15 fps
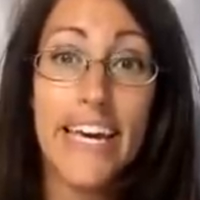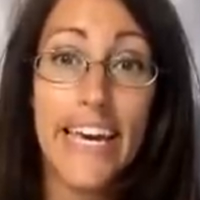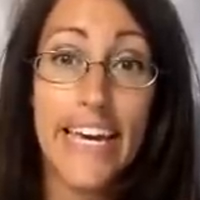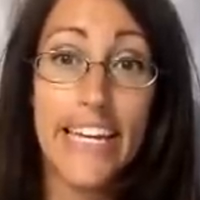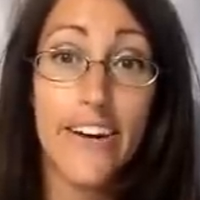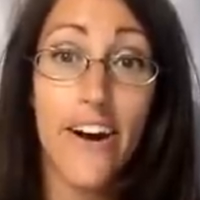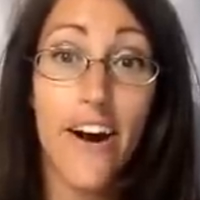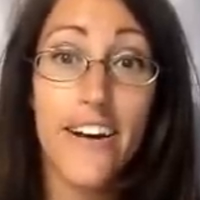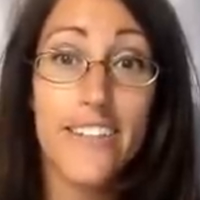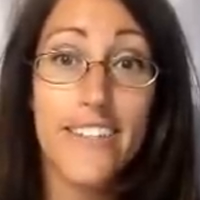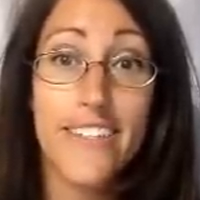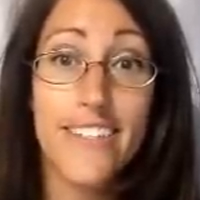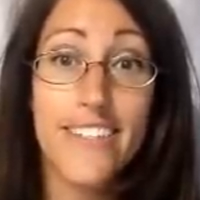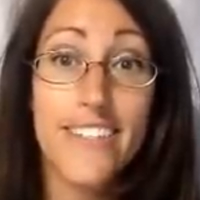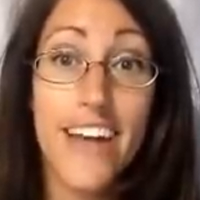It
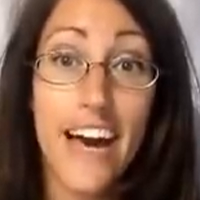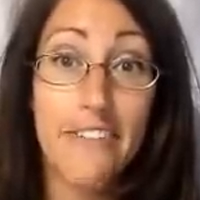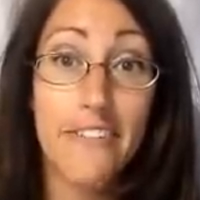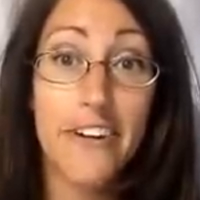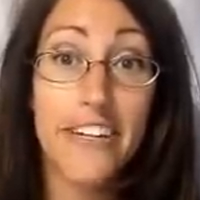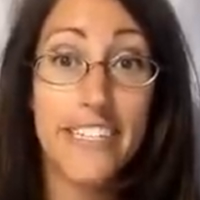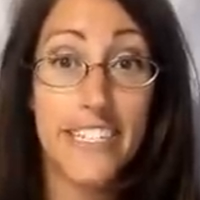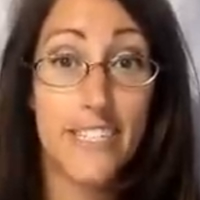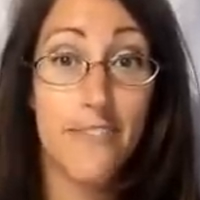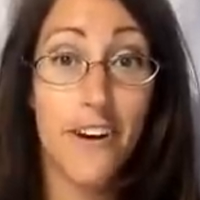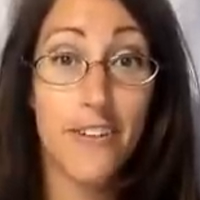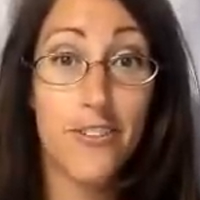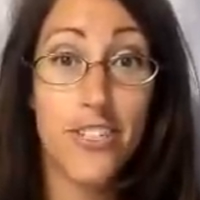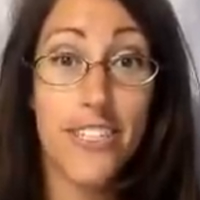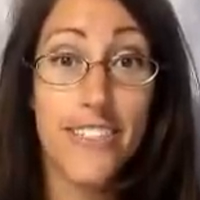causes thyroid
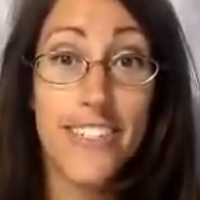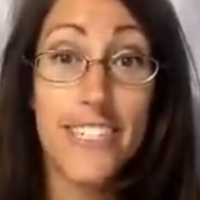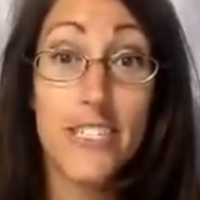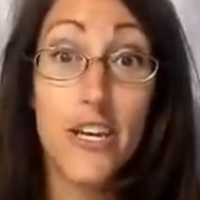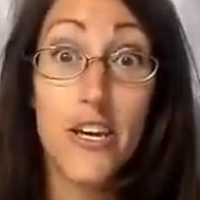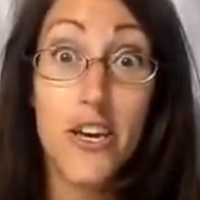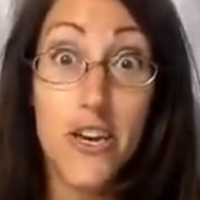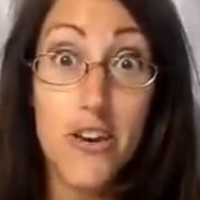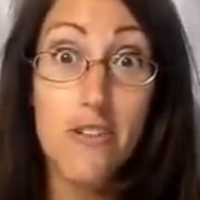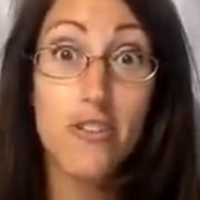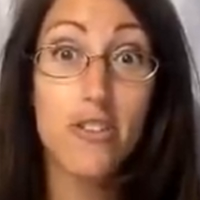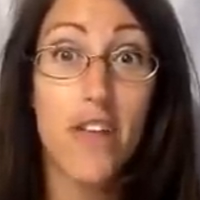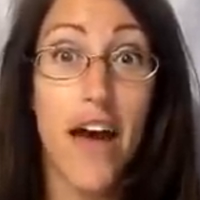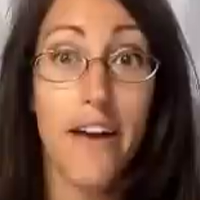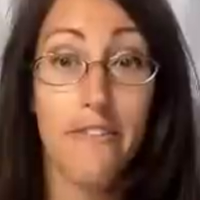dysfunction. It's a huge
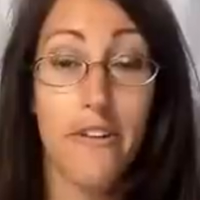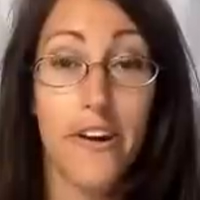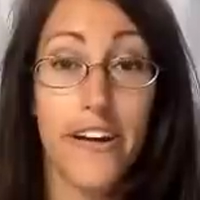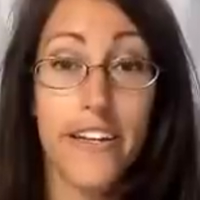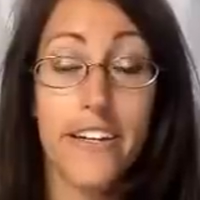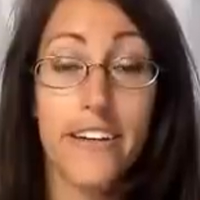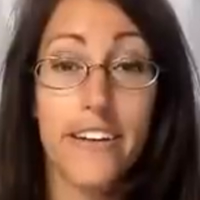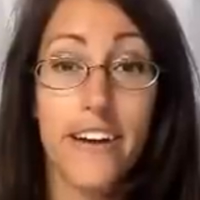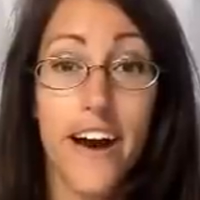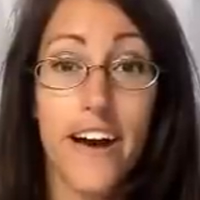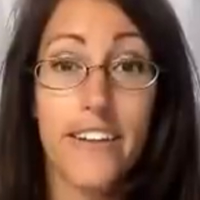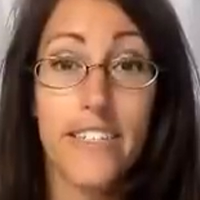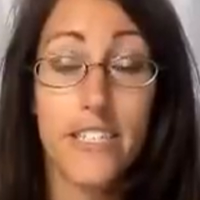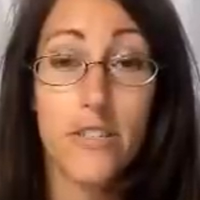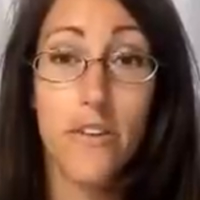thyroid
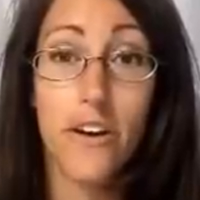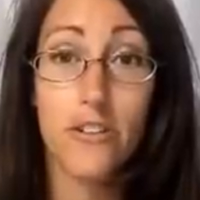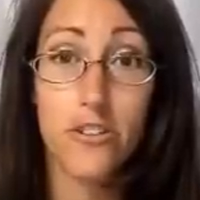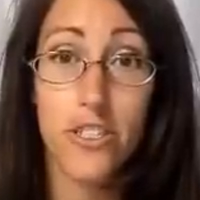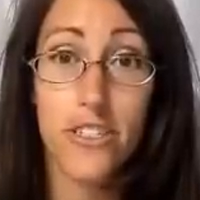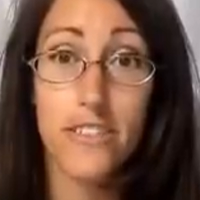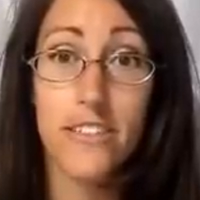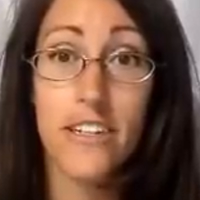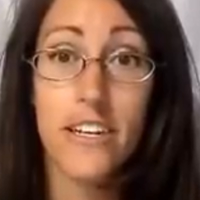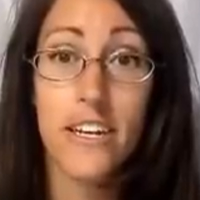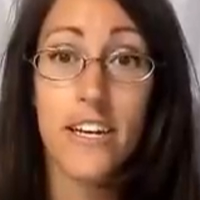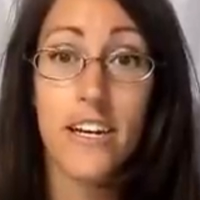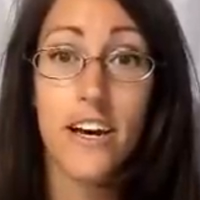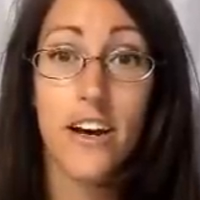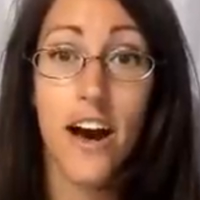dysfunction
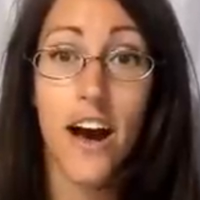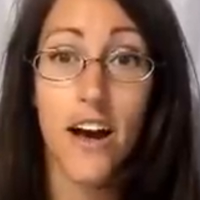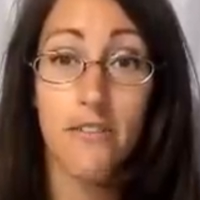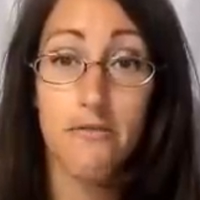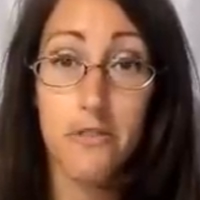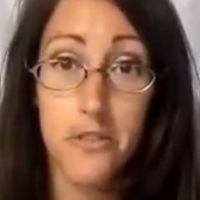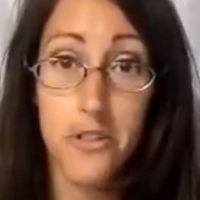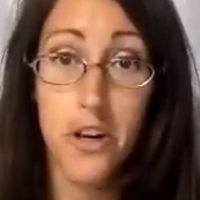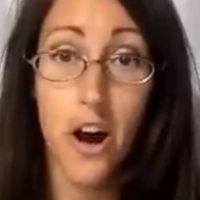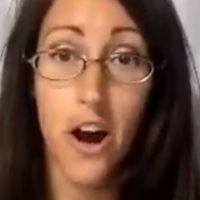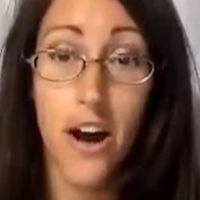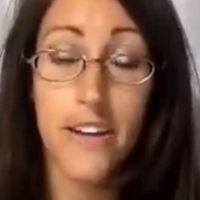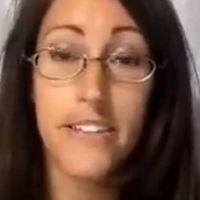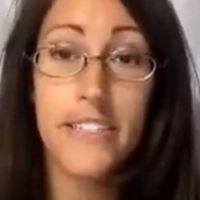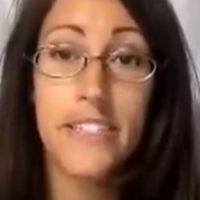root
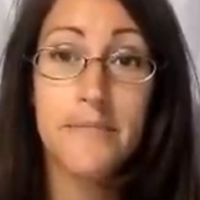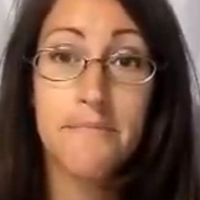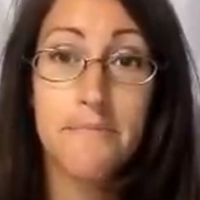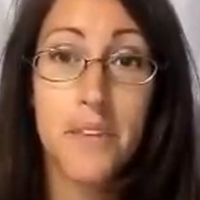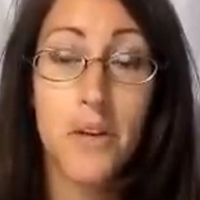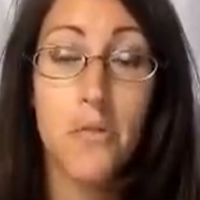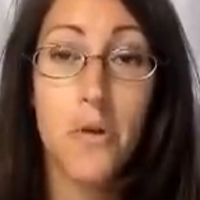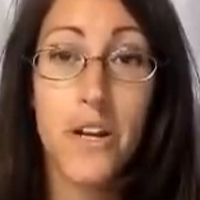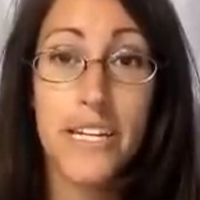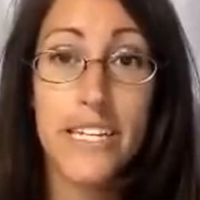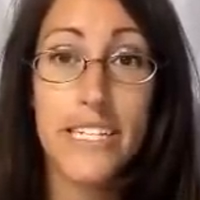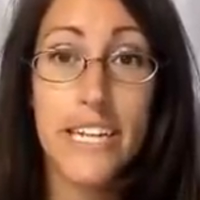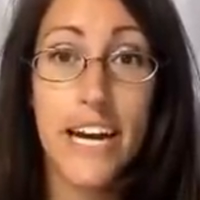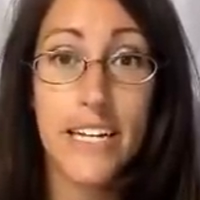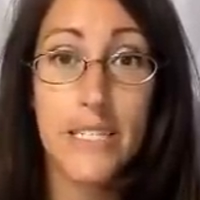cause. What it
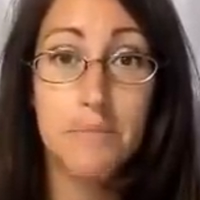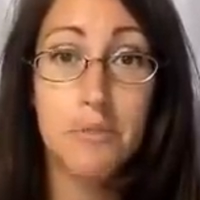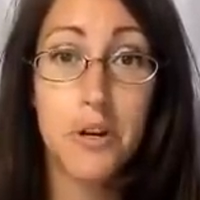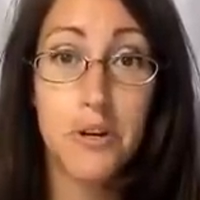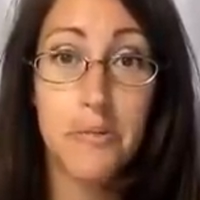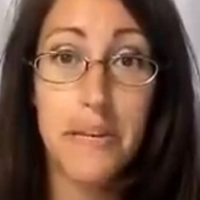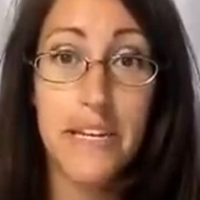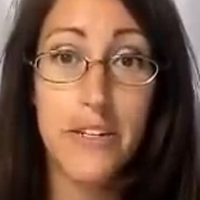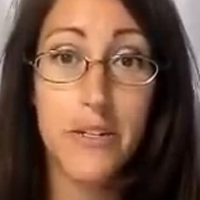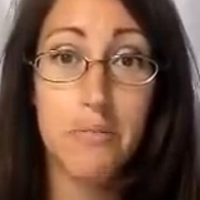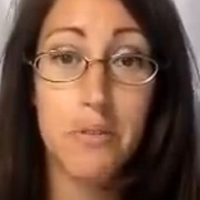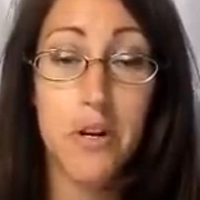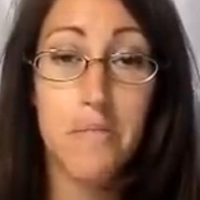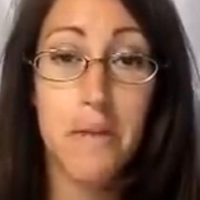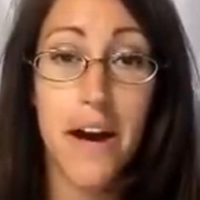does, bromine or
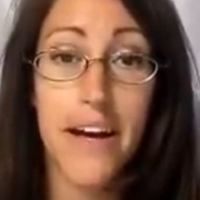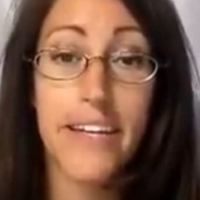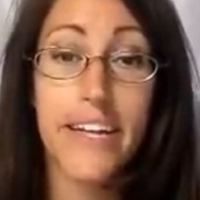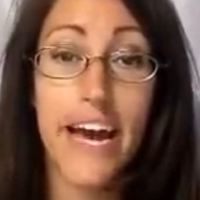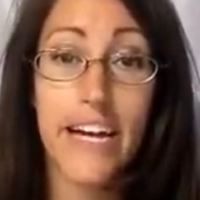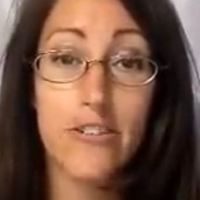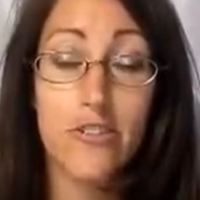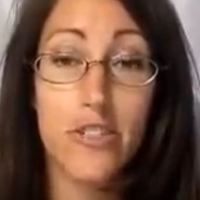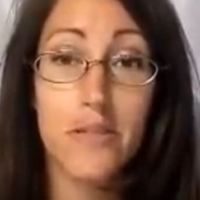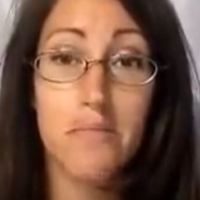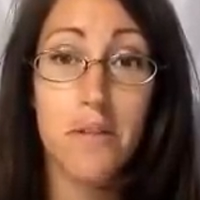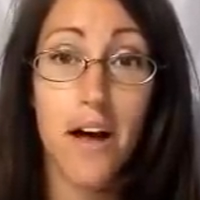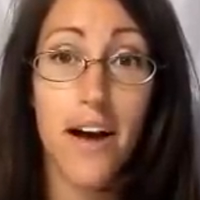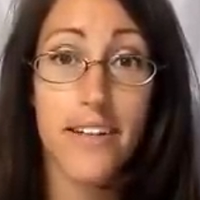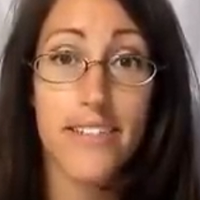bromide, actually
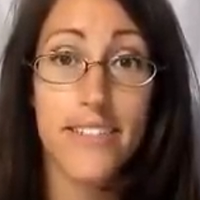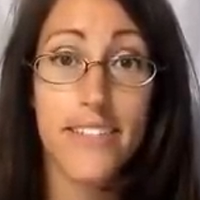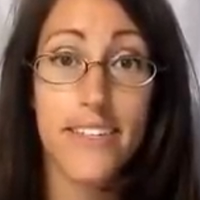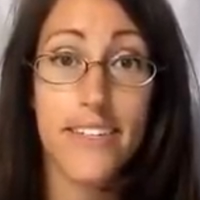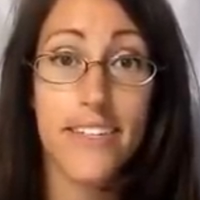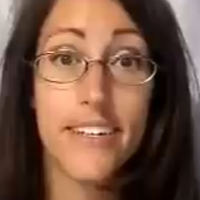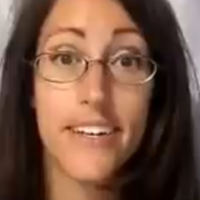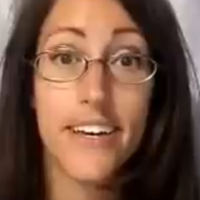blocks the